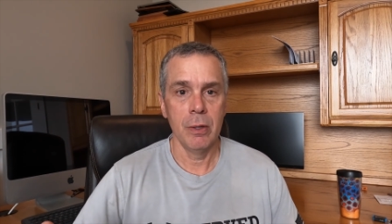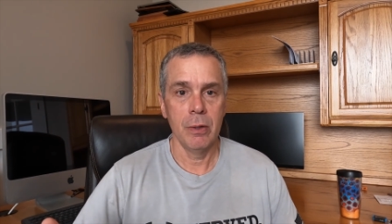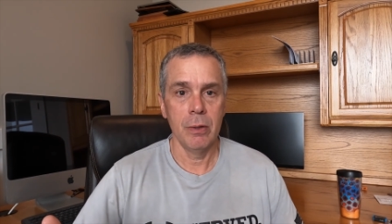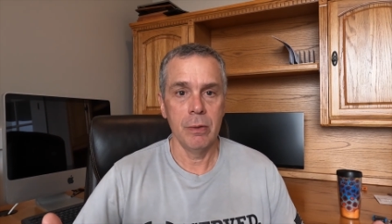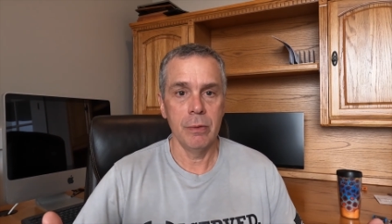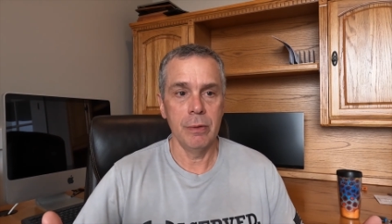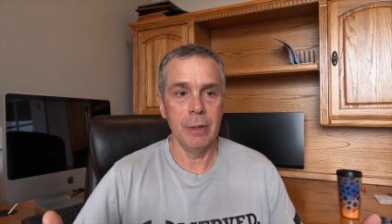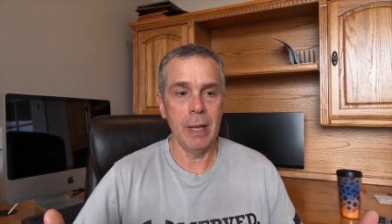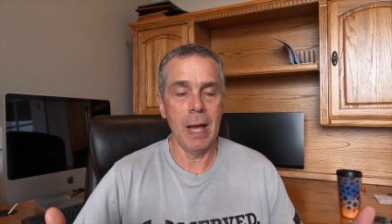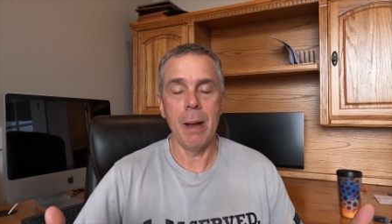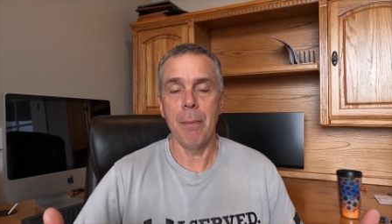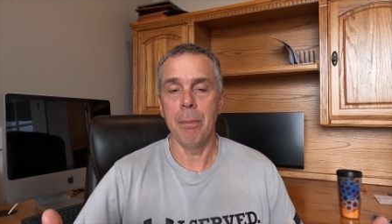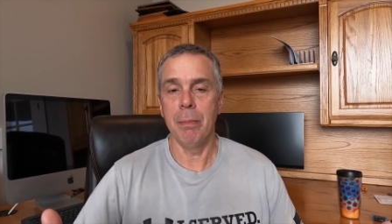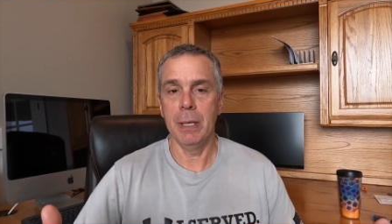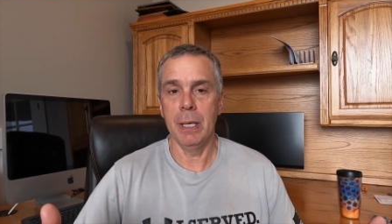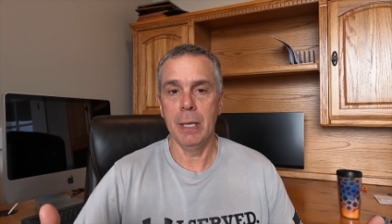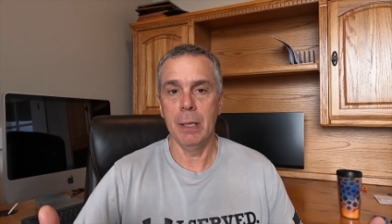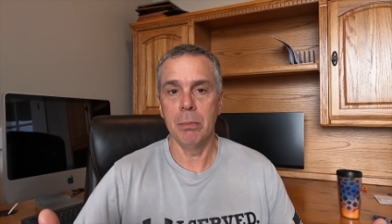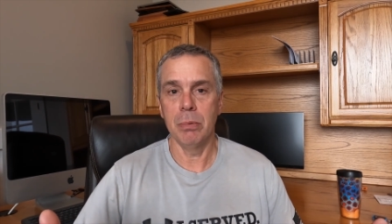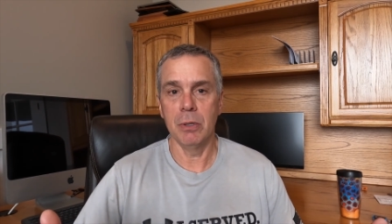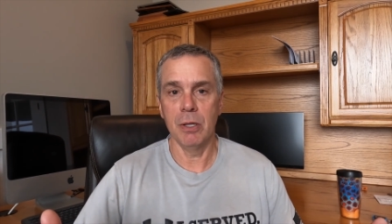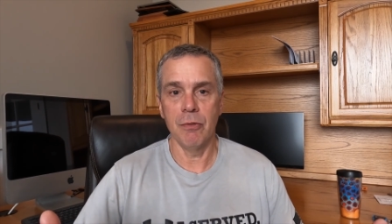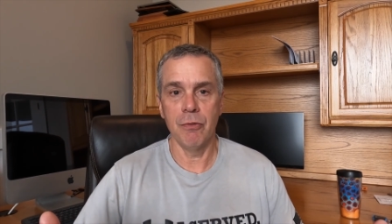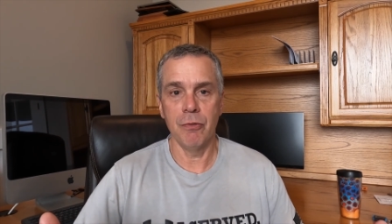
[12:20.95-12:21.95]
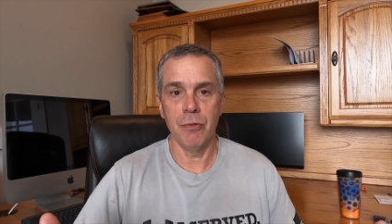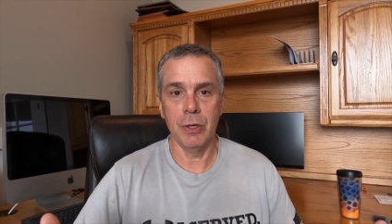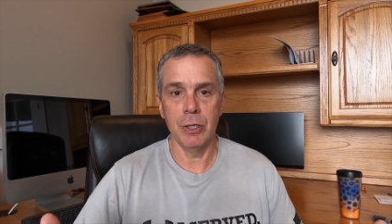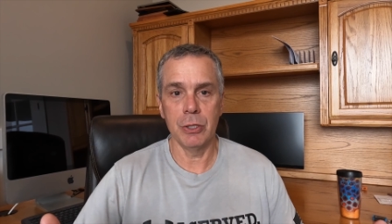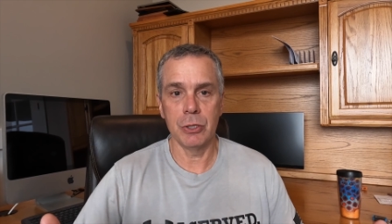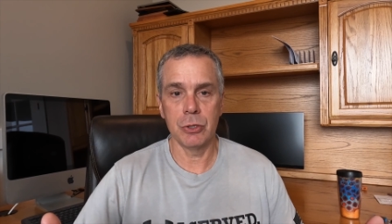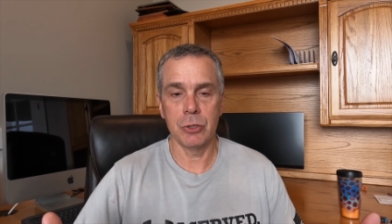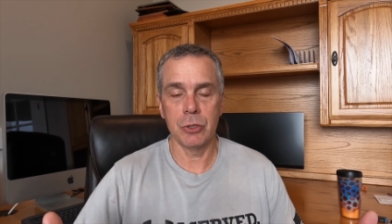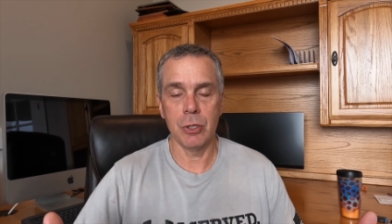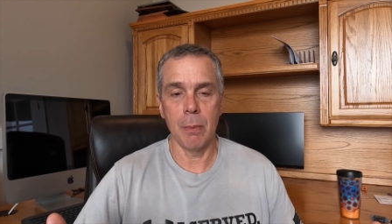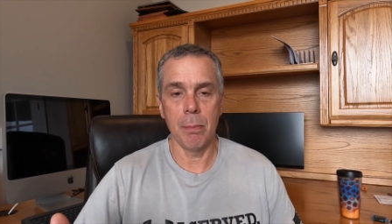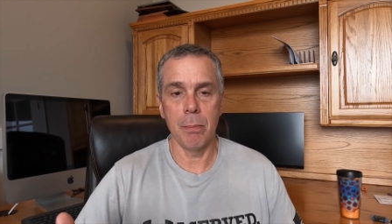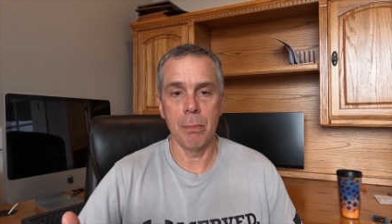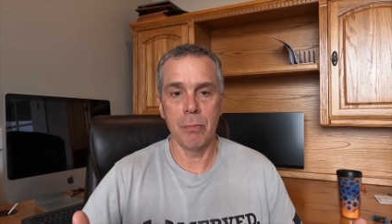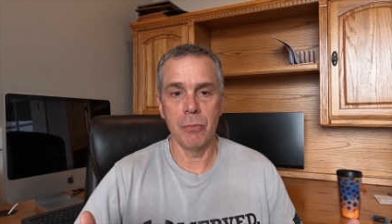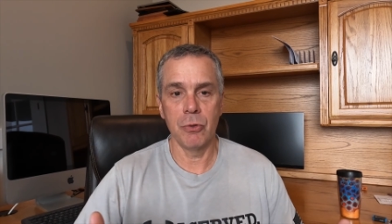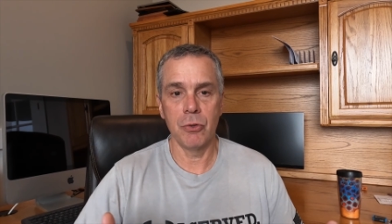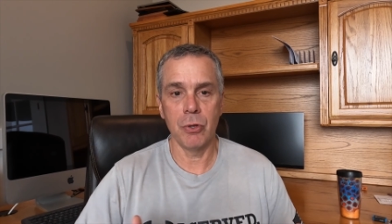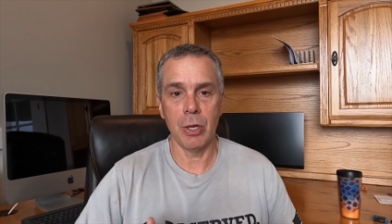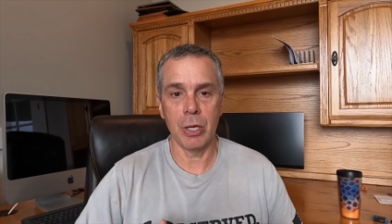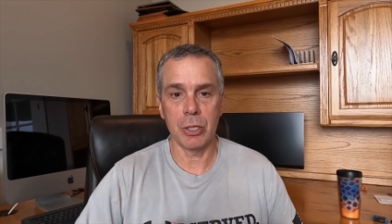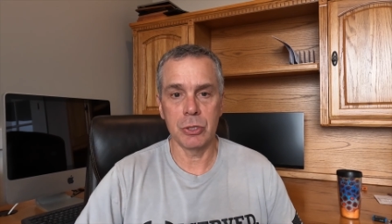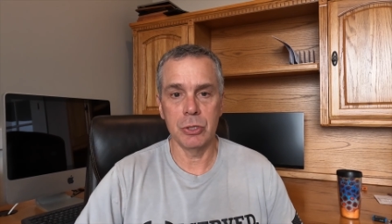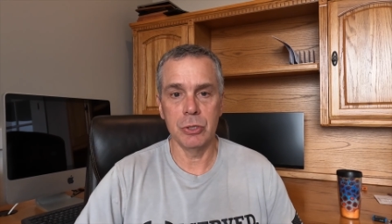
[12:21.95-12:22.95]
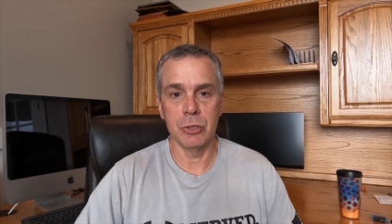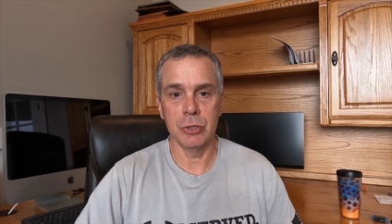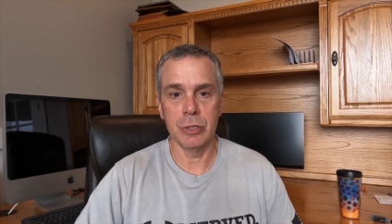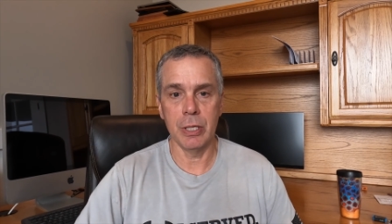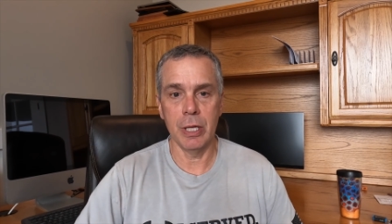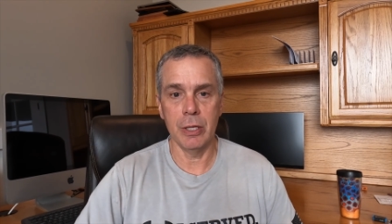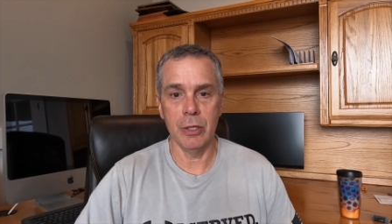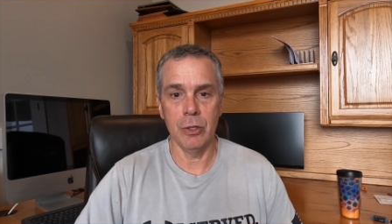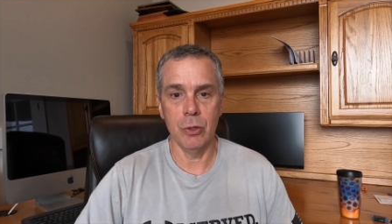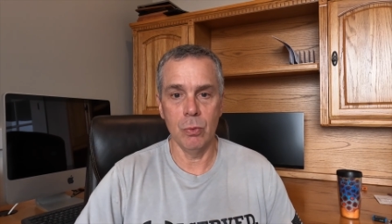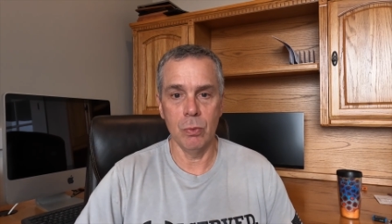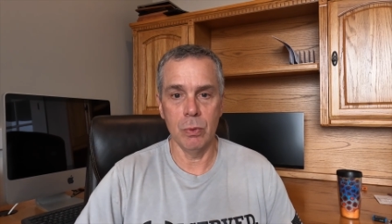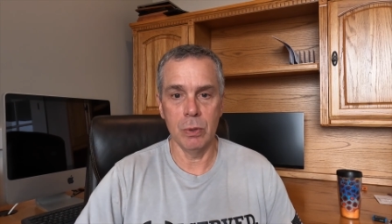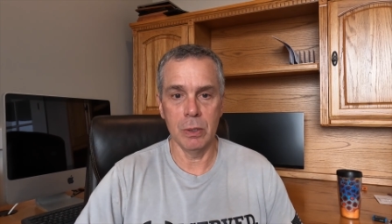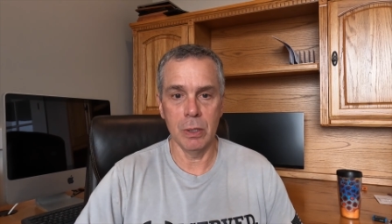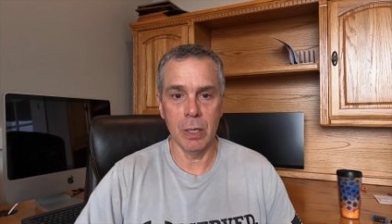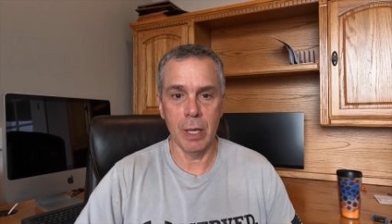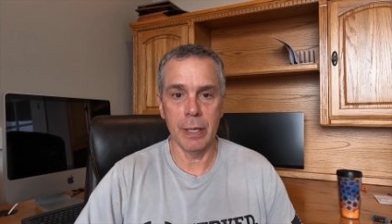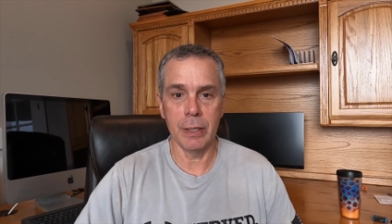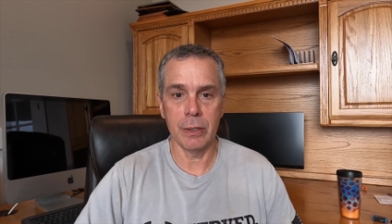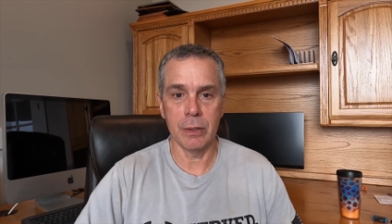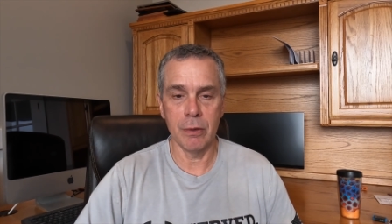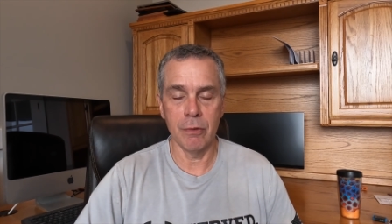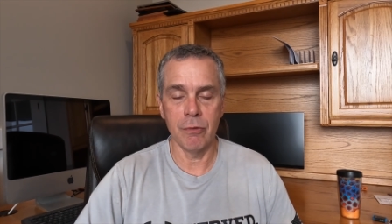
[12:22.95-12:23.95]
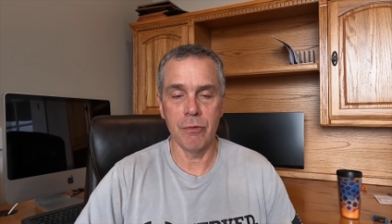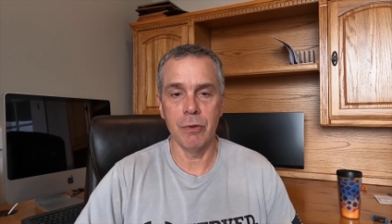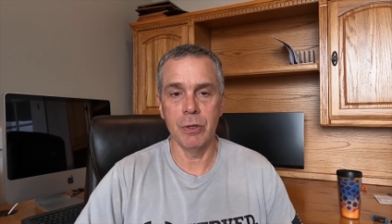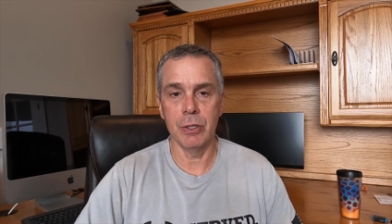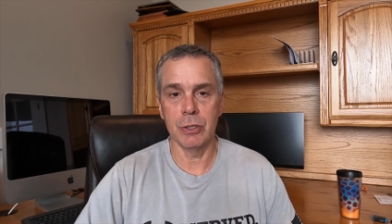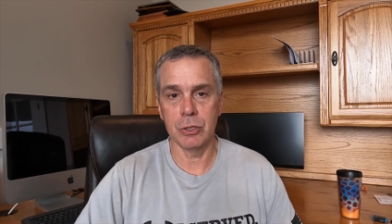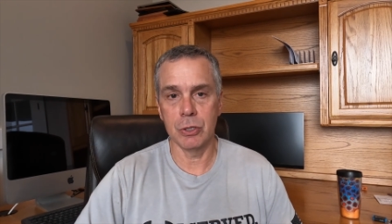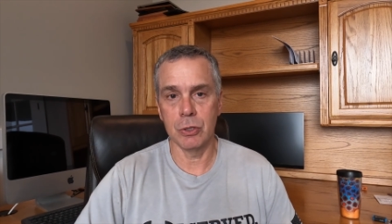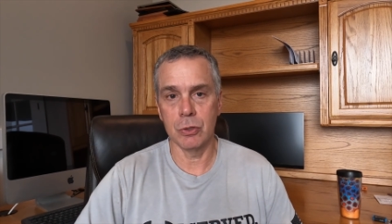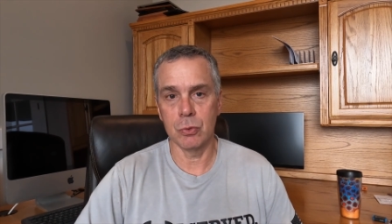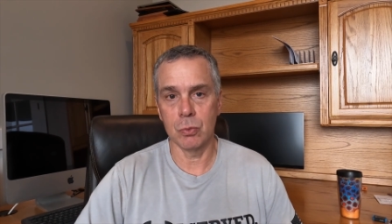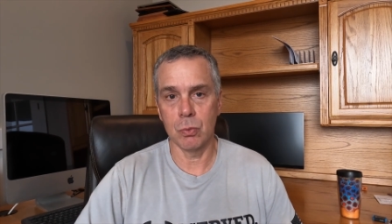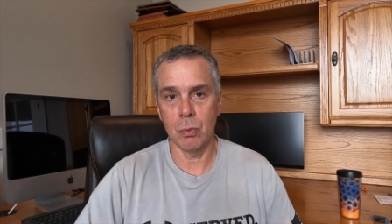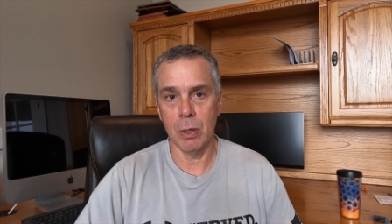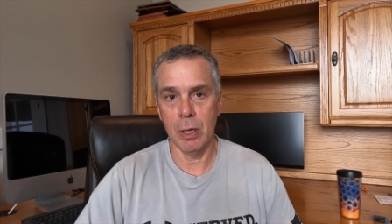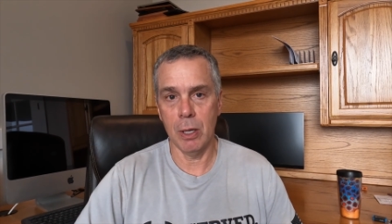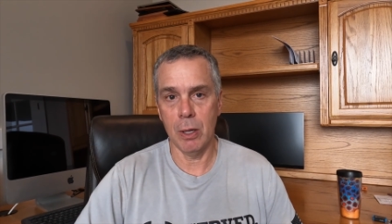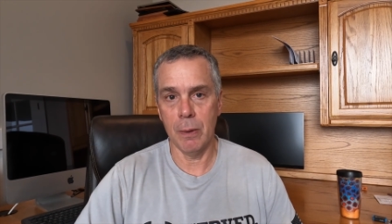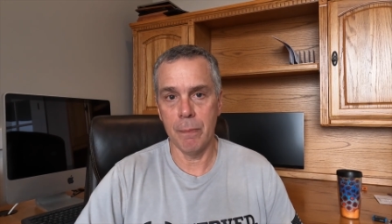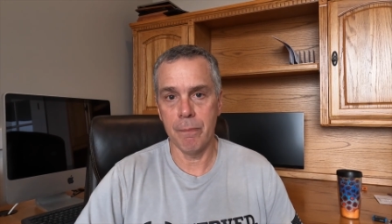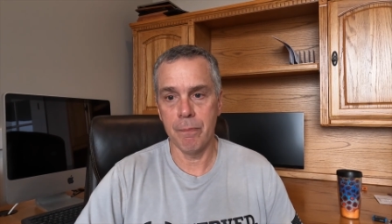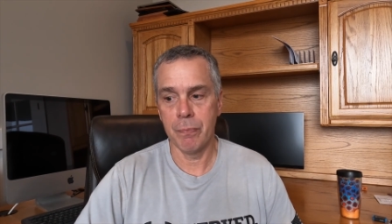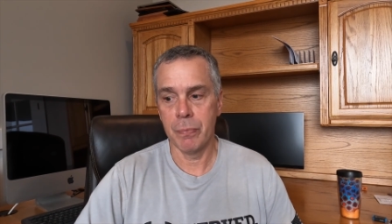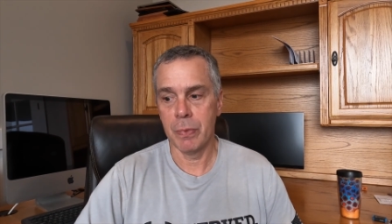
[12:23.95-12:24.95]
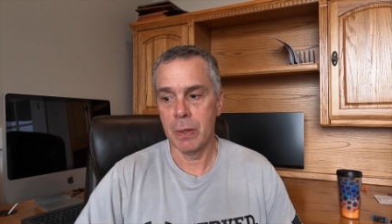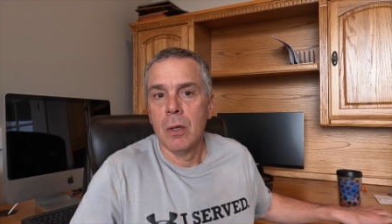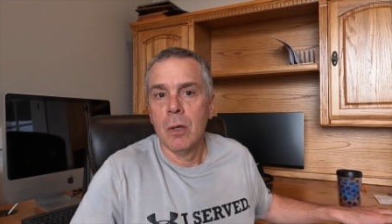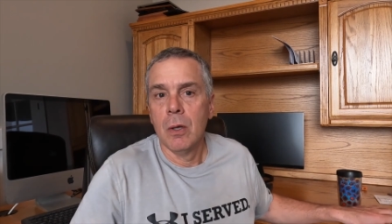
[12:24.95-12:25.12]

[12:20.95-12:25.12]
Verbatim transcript: not be able to fish some sections that you would like to fish as well.